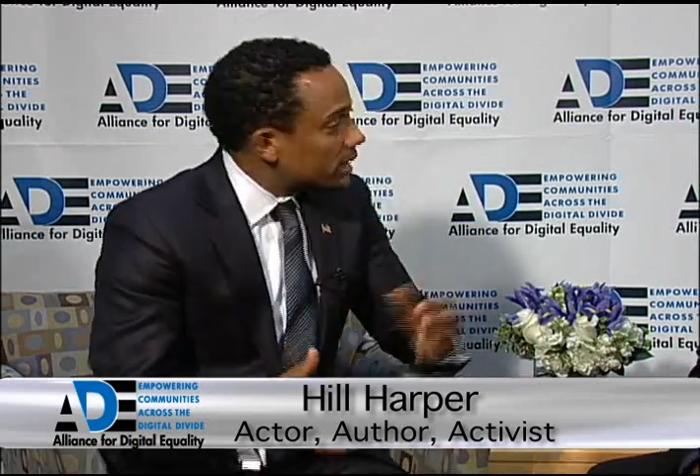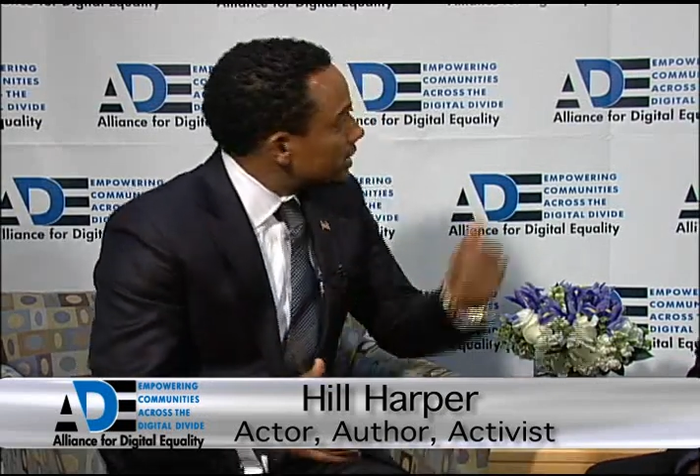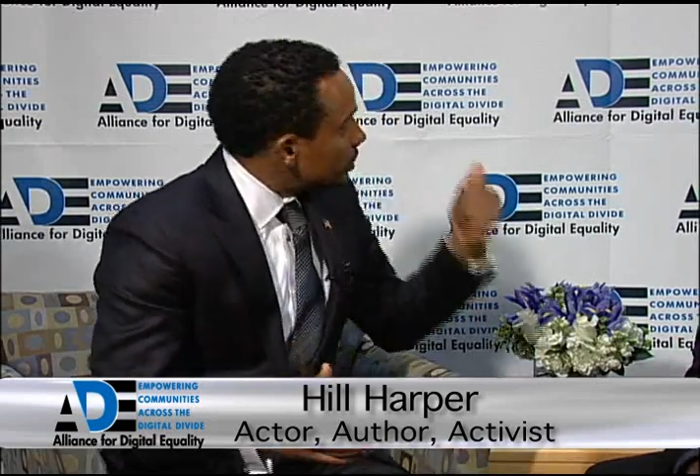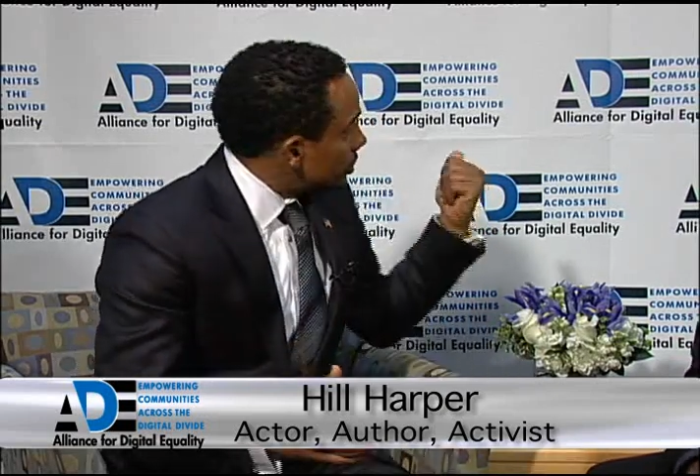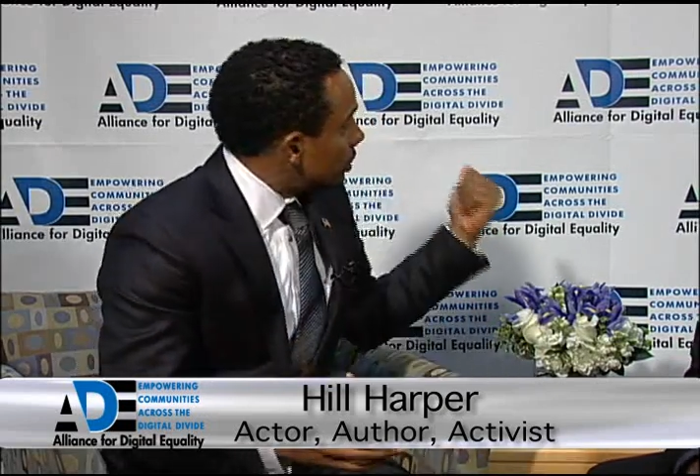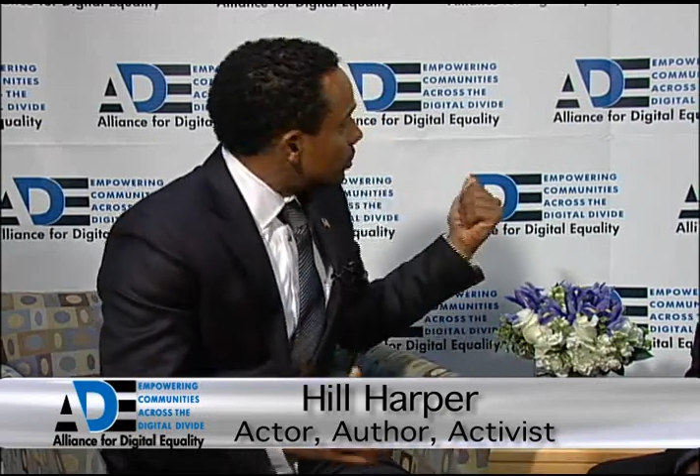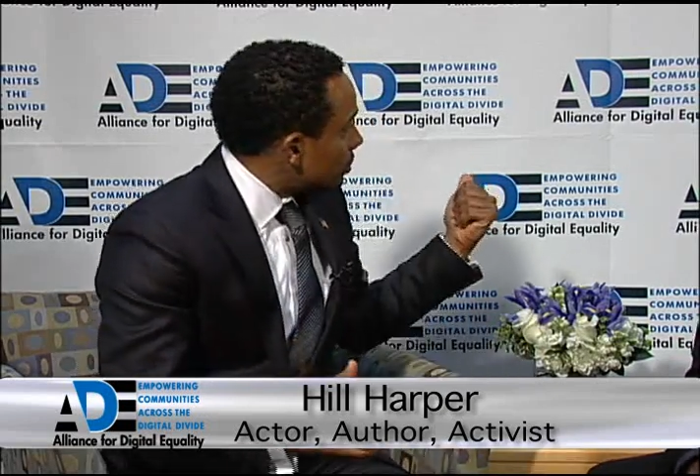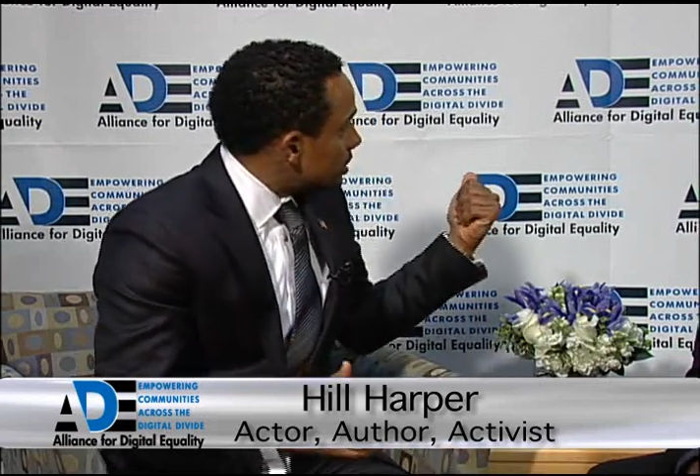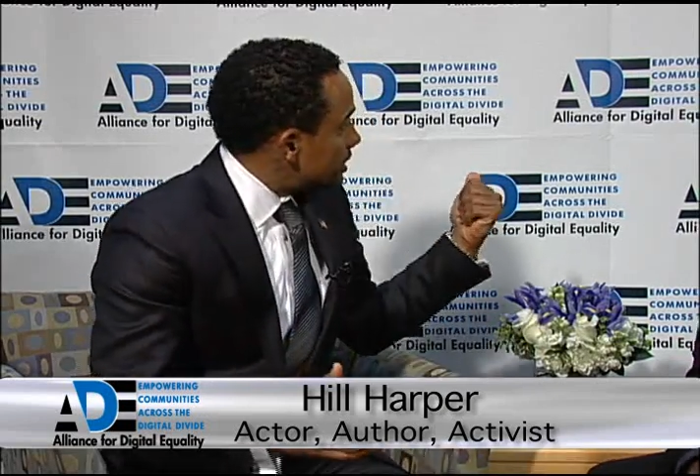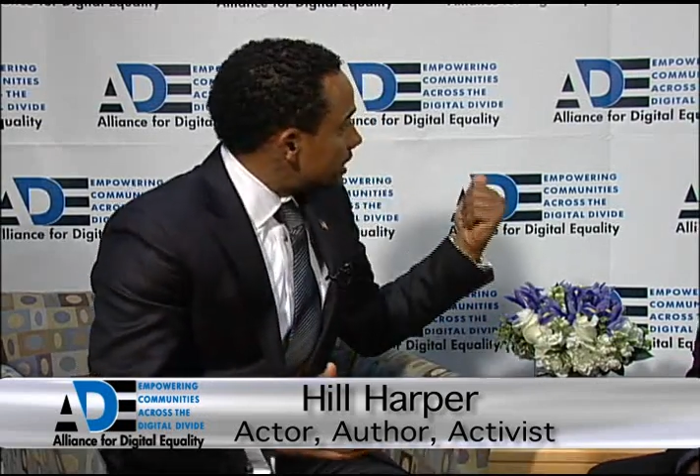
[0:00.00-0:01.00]
Then you can go to an
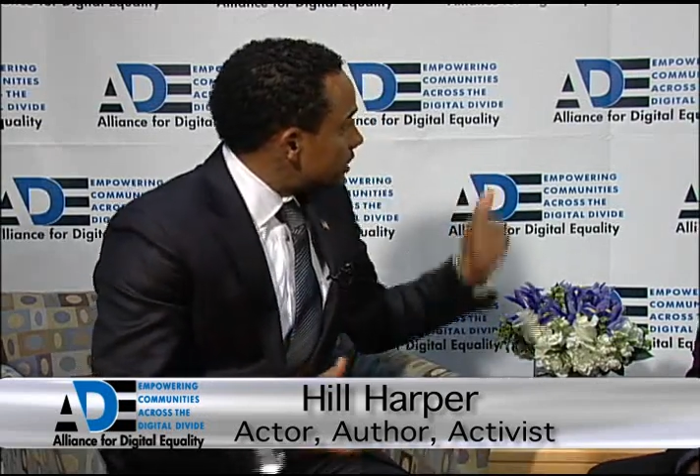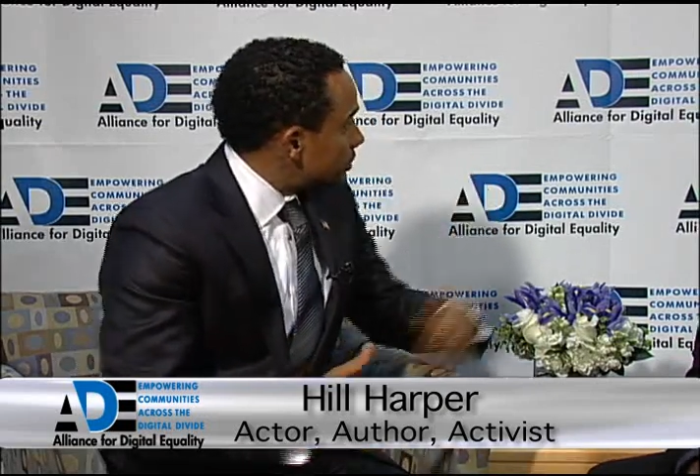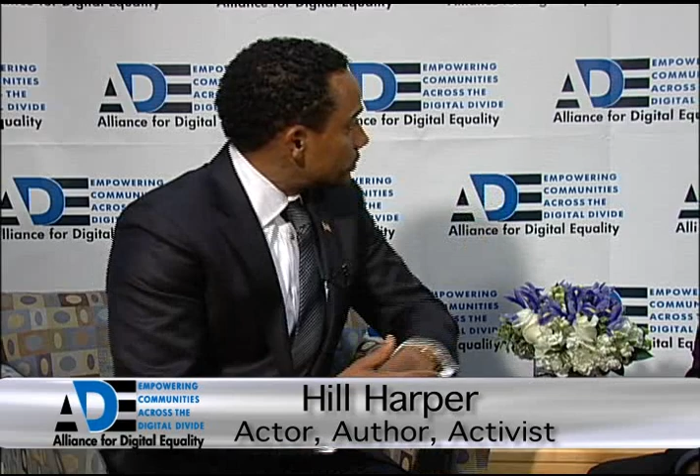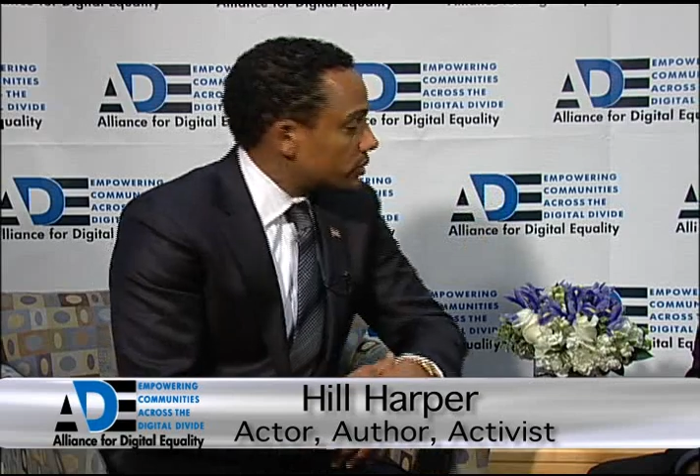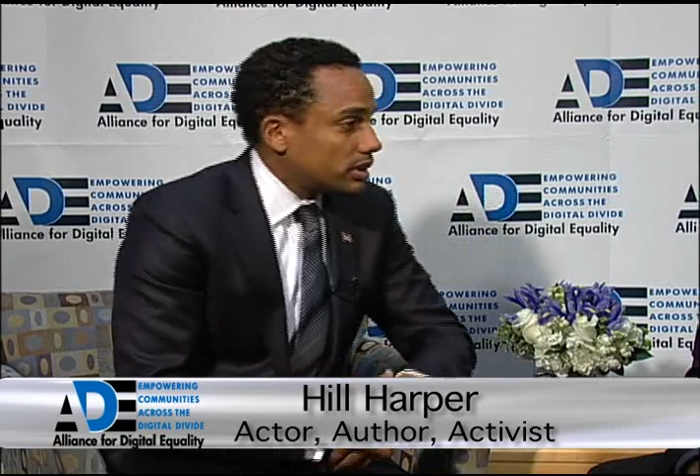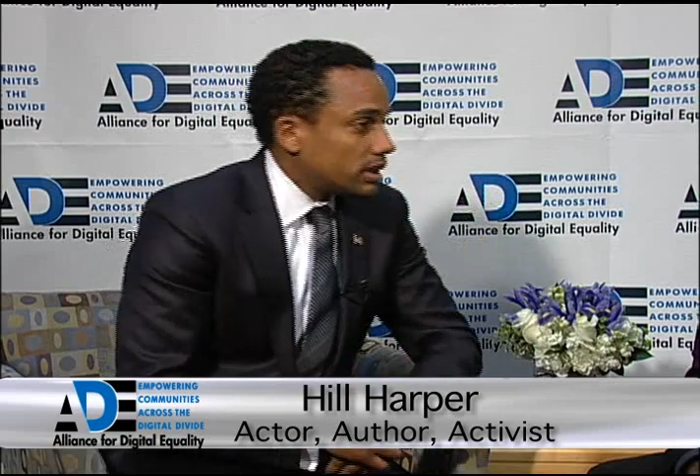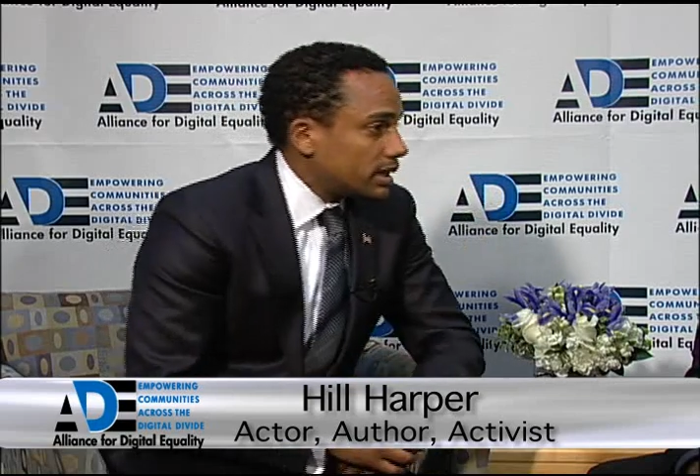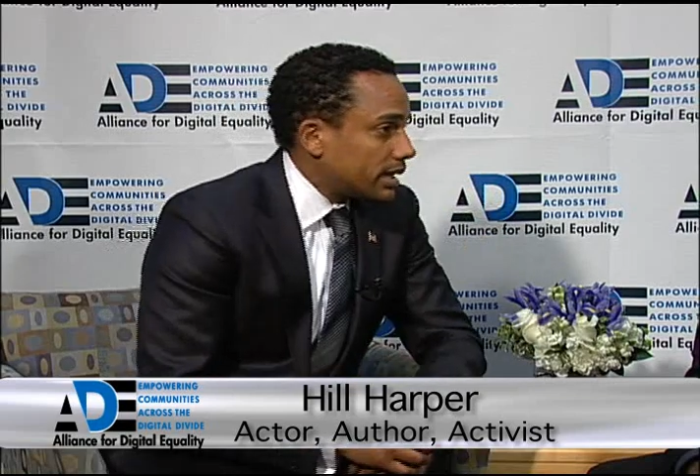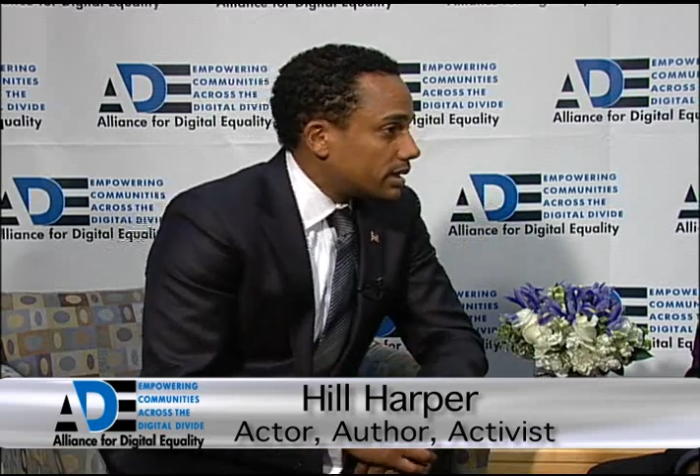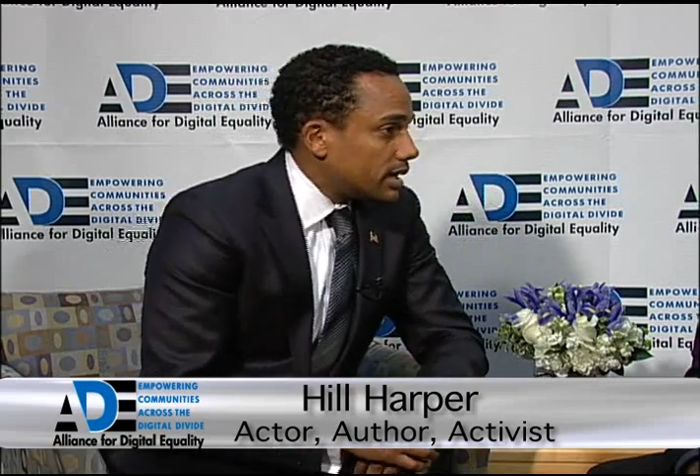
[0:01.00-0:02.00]
organization for uh,
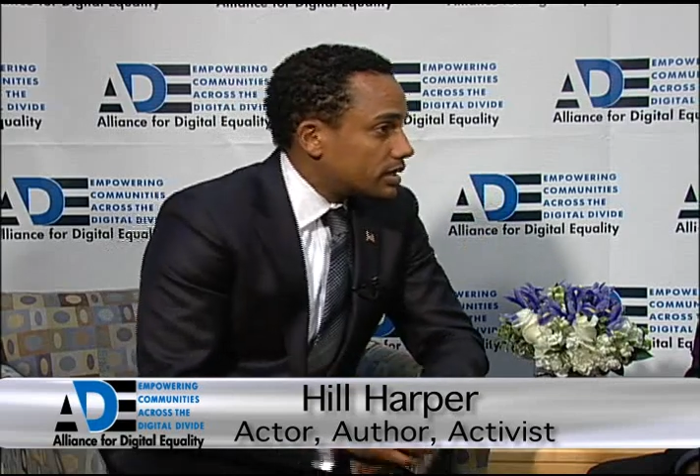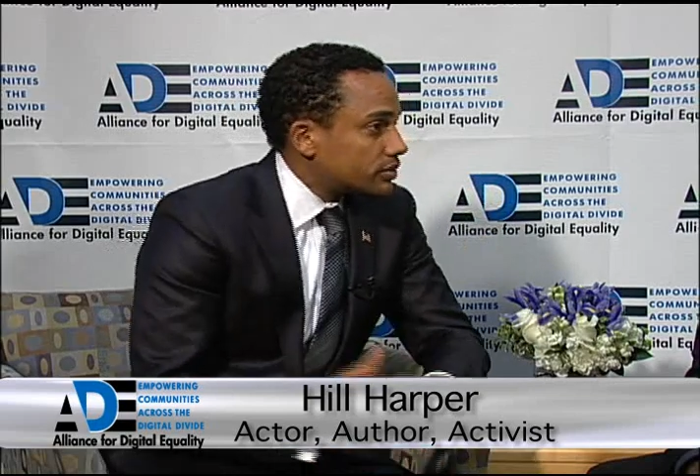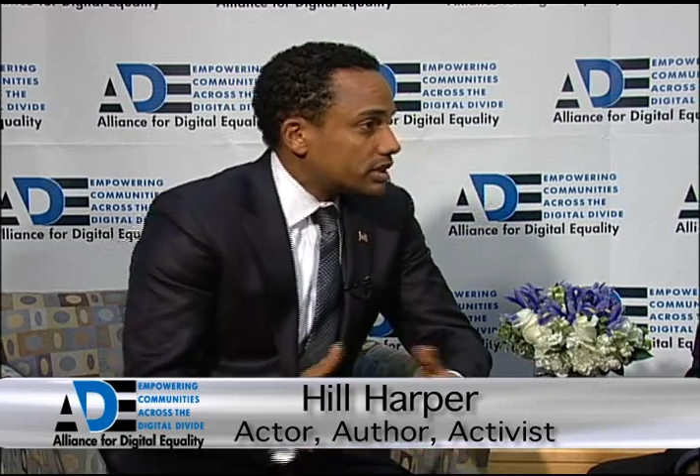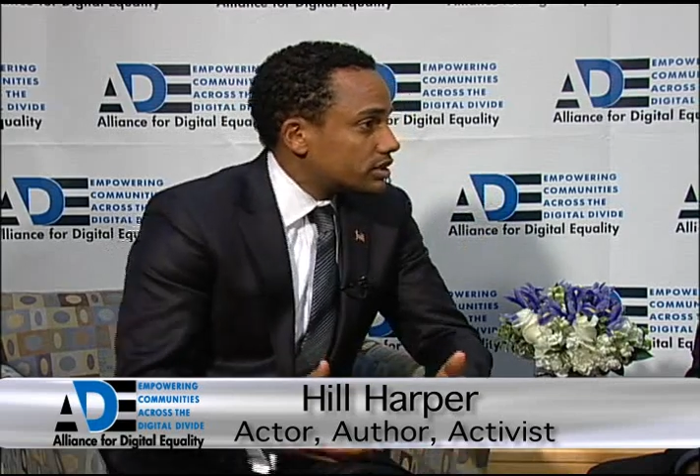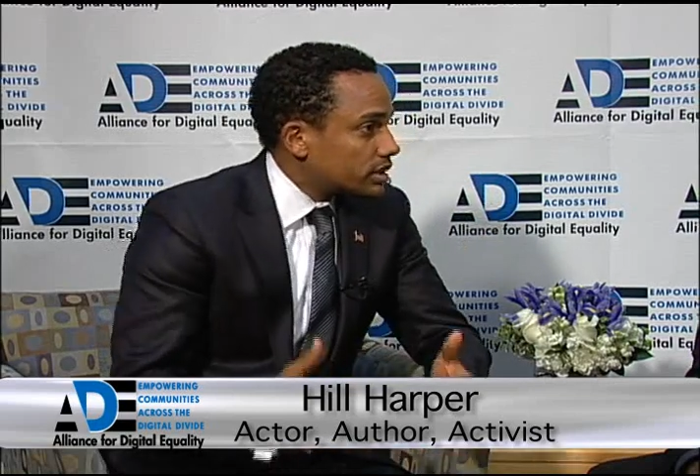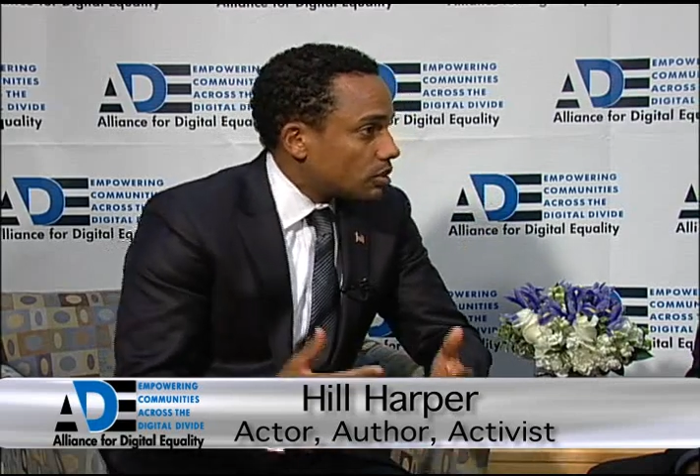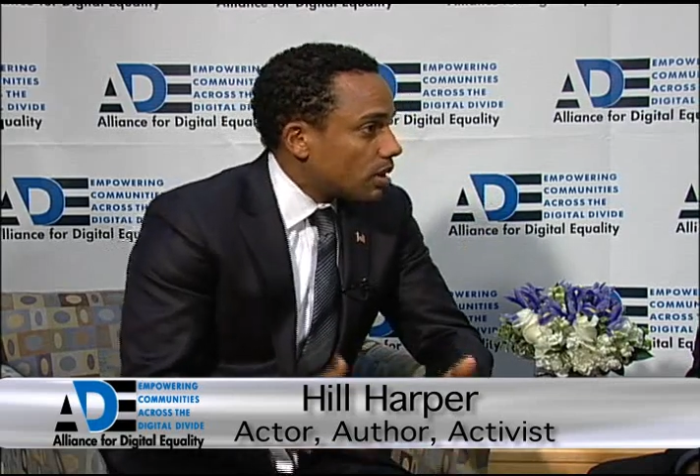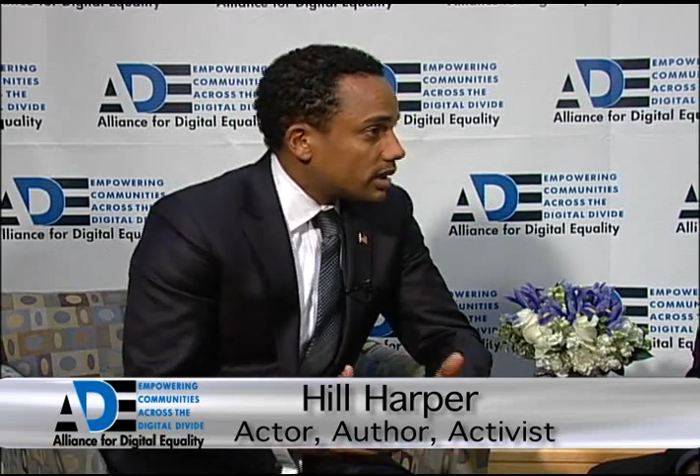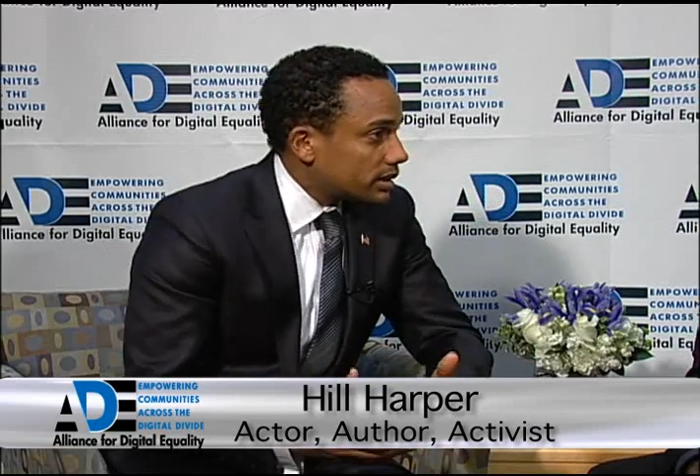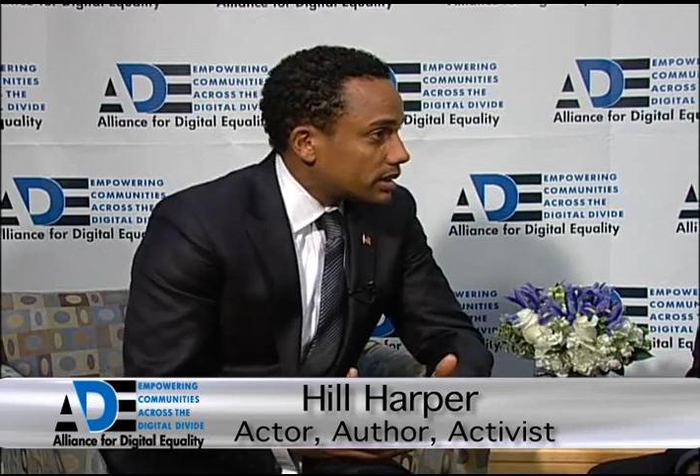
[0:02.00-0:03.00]
like Alliance for Digital
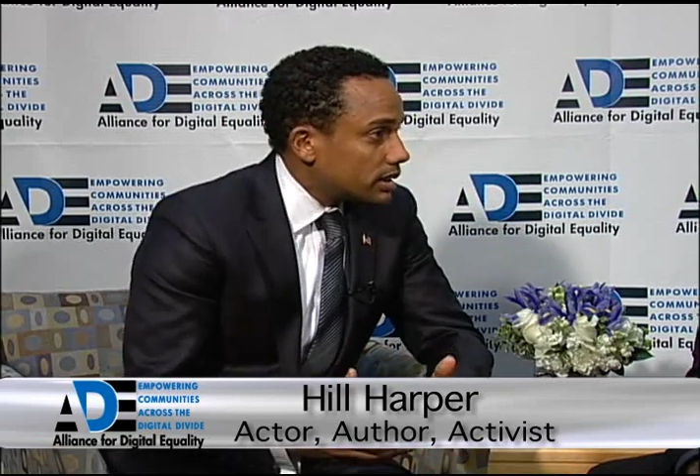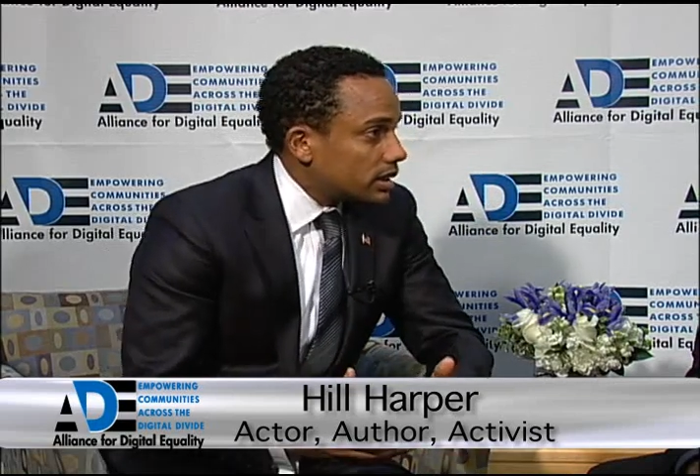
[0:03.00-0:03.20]
Equality.